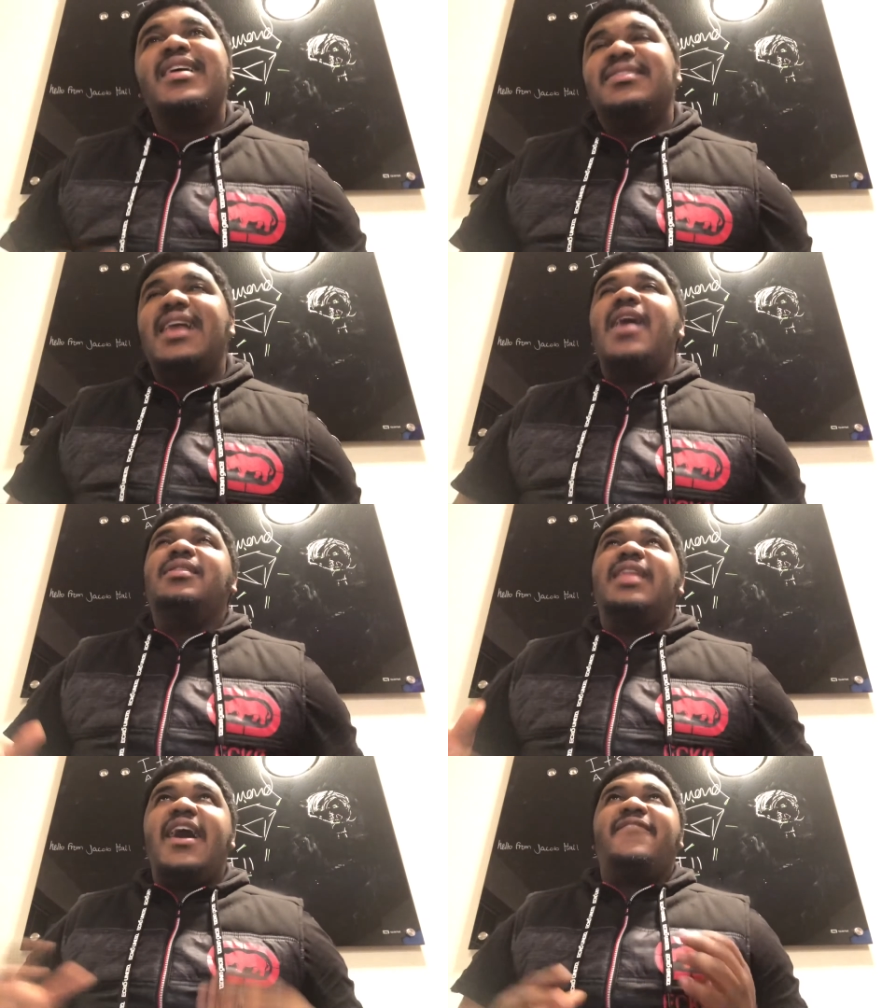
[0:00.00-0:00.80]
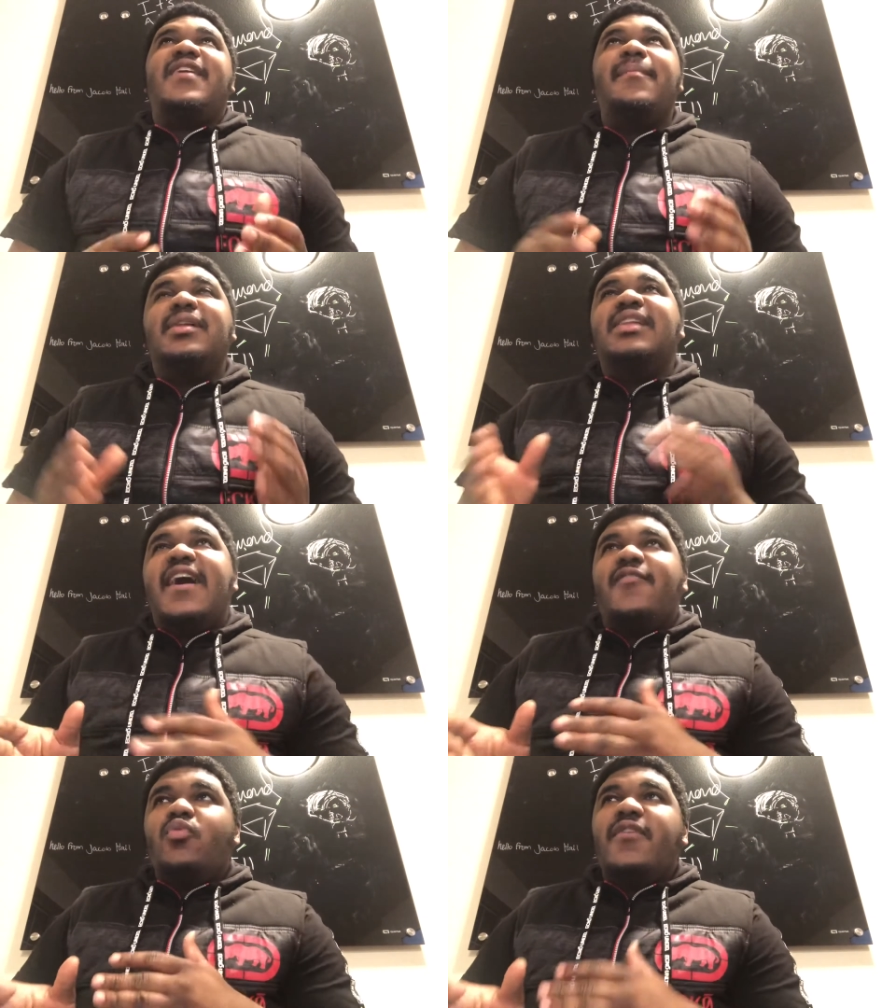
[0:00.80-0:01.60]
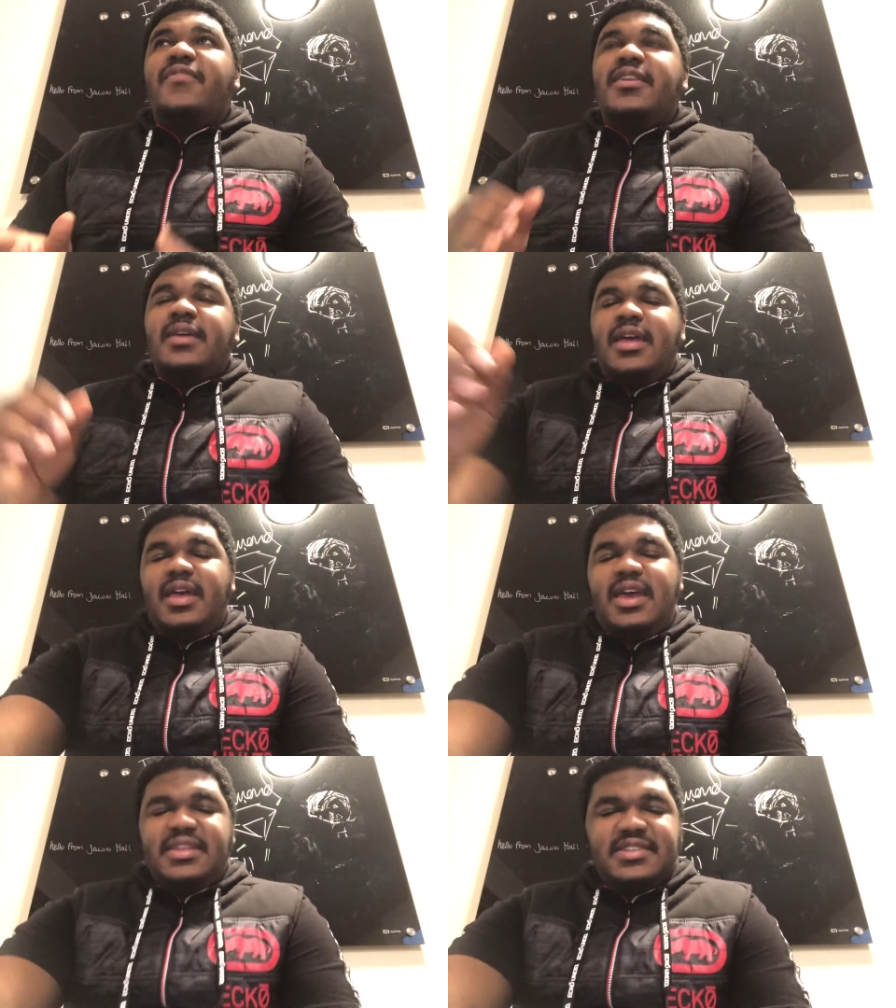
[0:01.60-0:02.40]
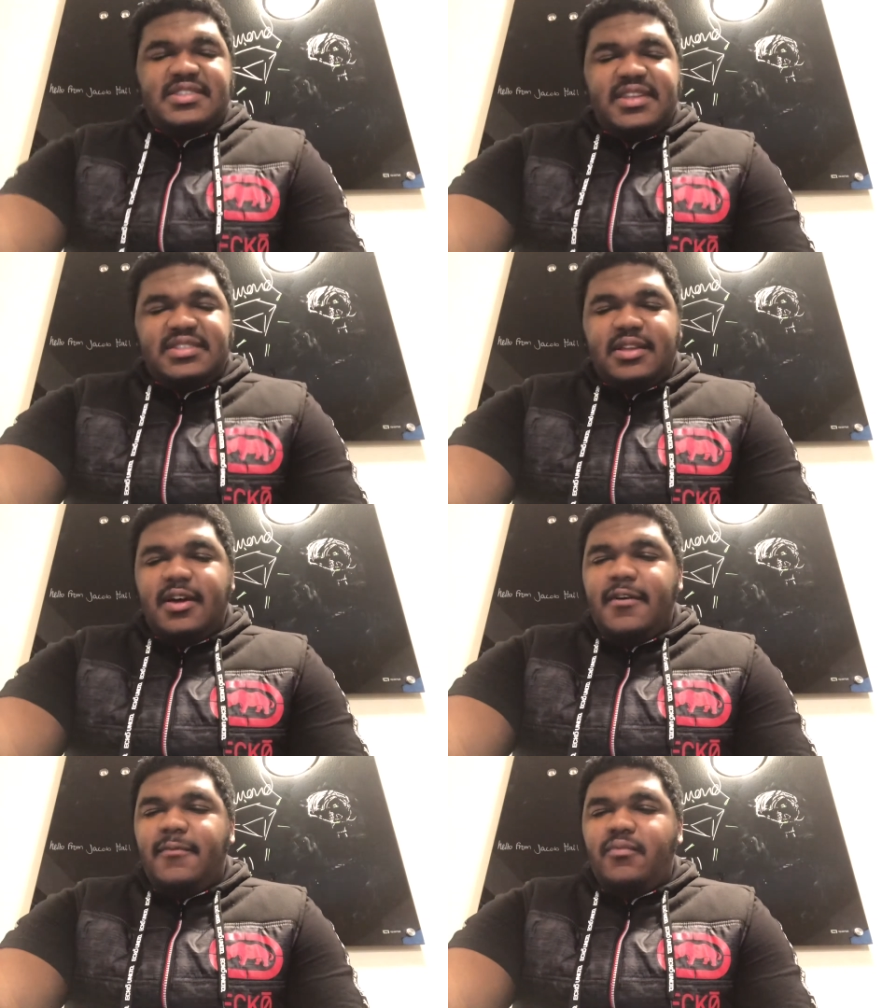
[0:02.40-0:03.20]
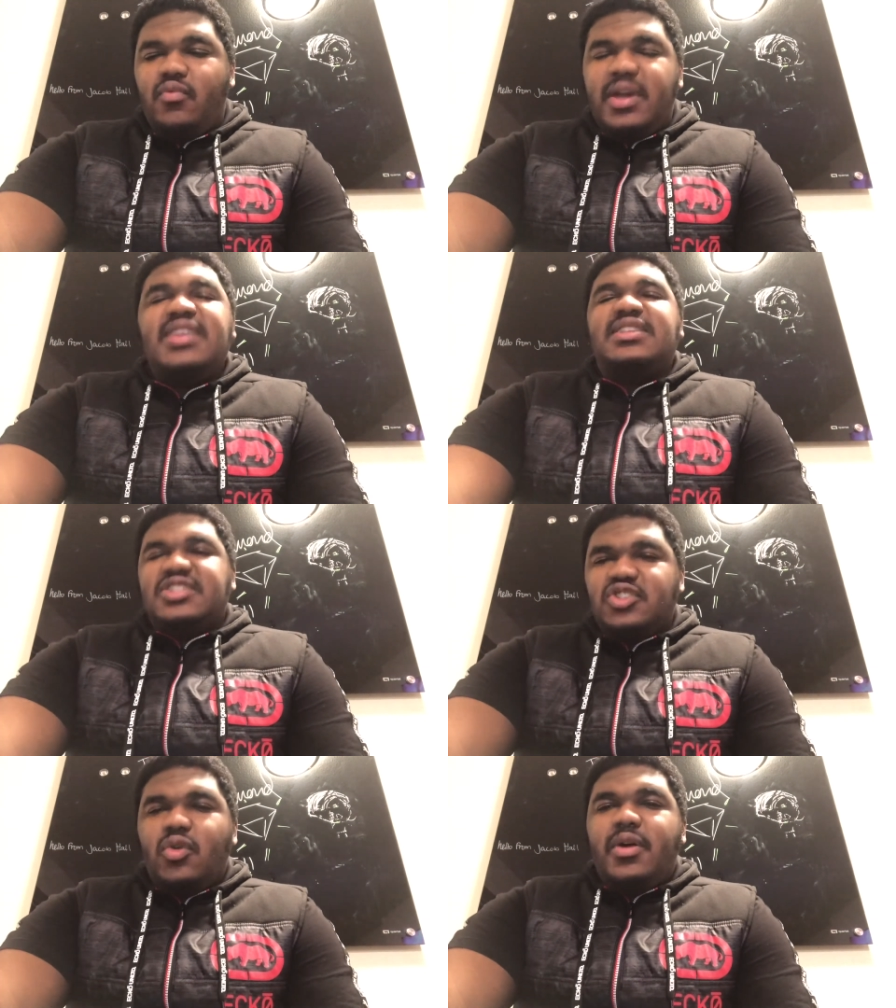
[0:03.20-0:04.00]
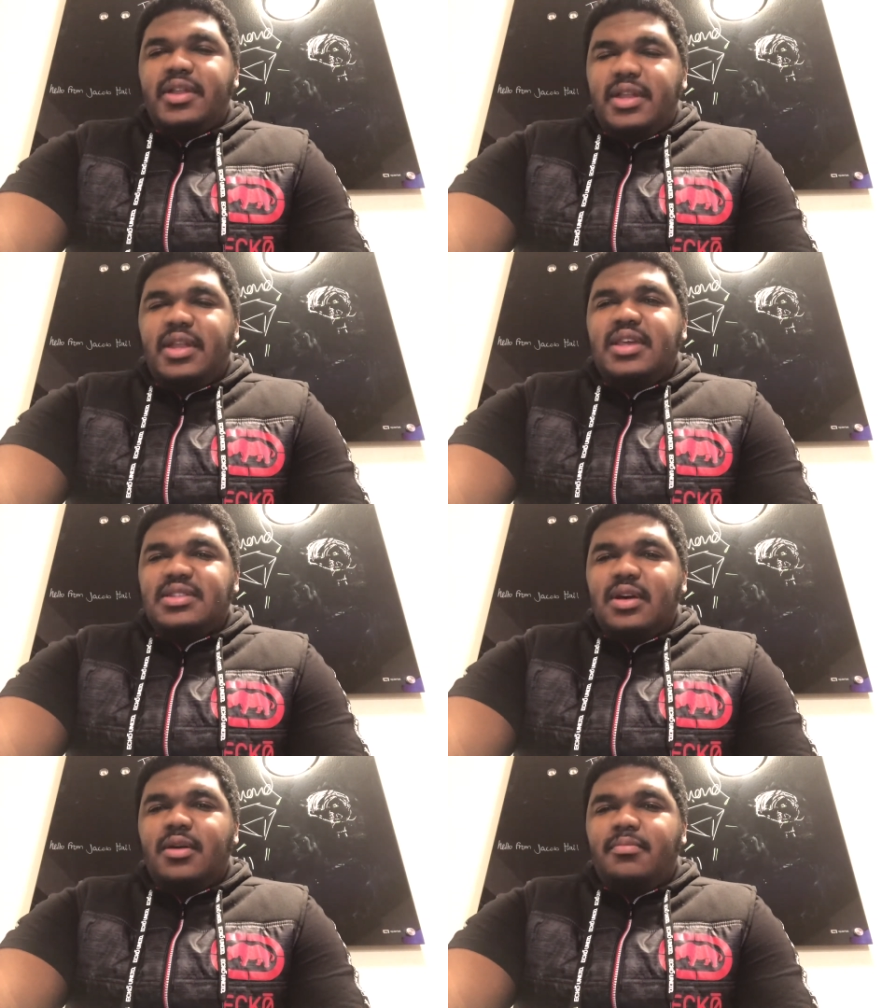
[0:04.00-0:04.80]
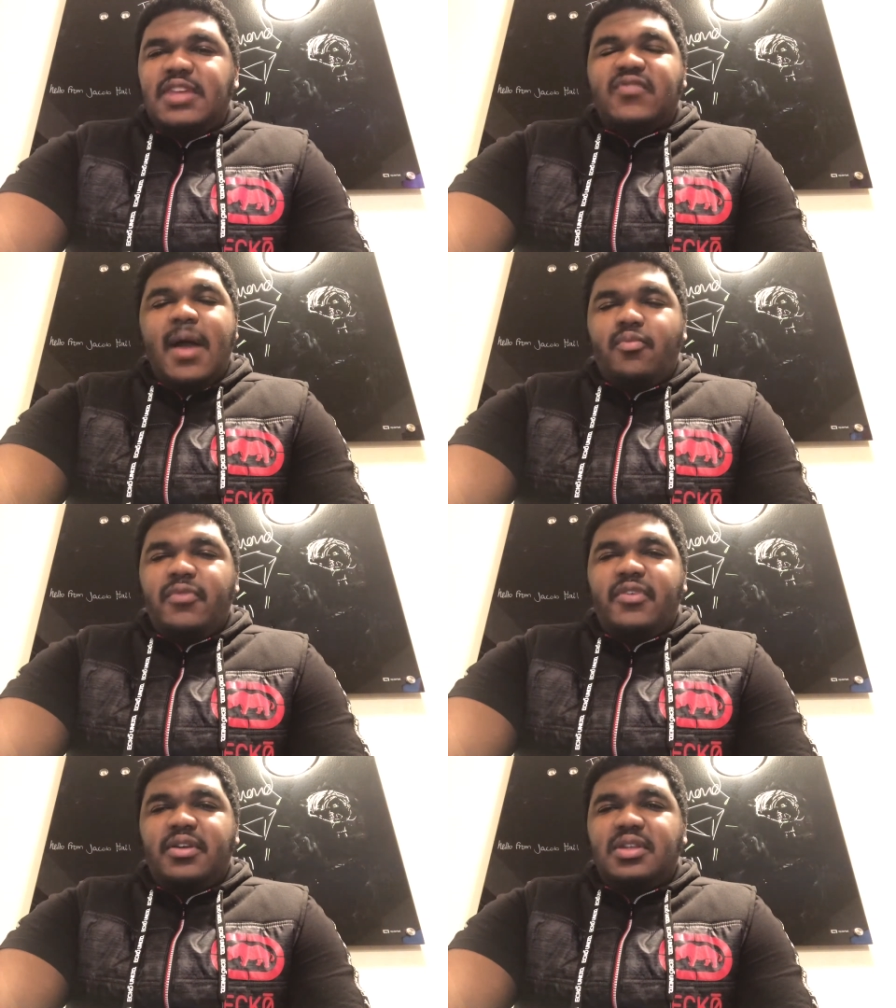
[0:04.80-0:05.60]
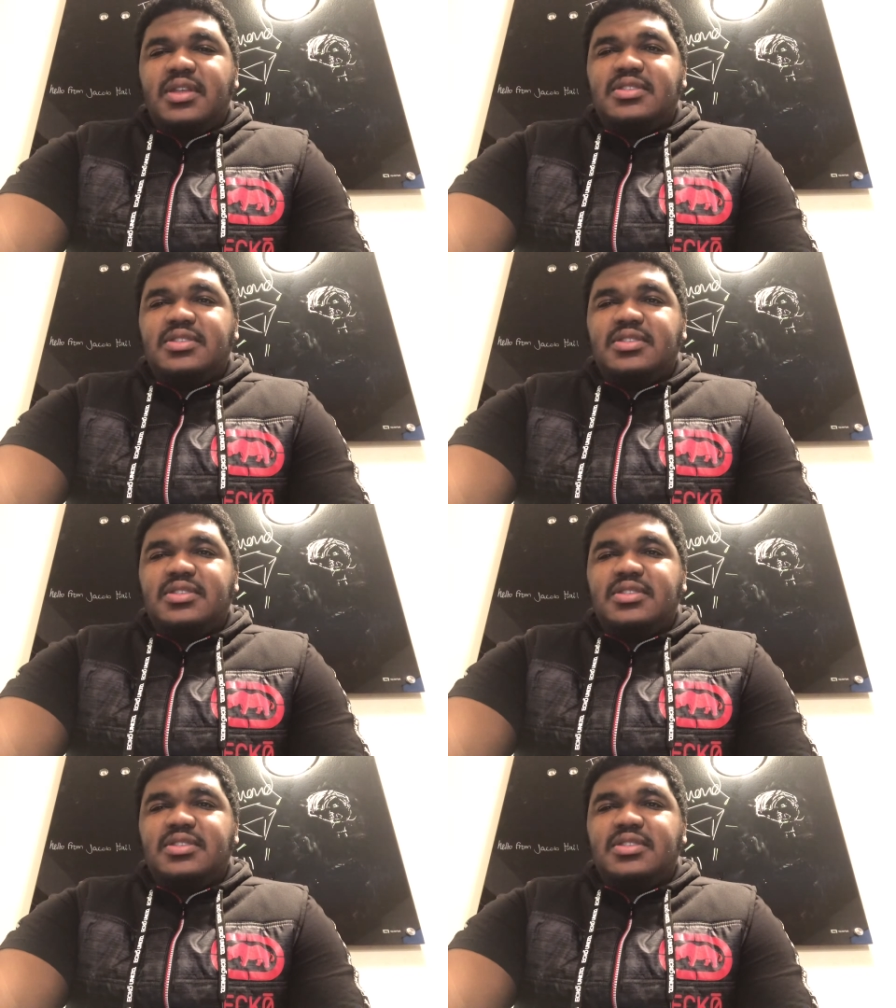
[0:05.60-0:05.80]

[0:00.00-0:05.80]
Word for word: not laugh at it, but laugh with it in the sense of what he's enjoyed and he's um he's bobbing with everything.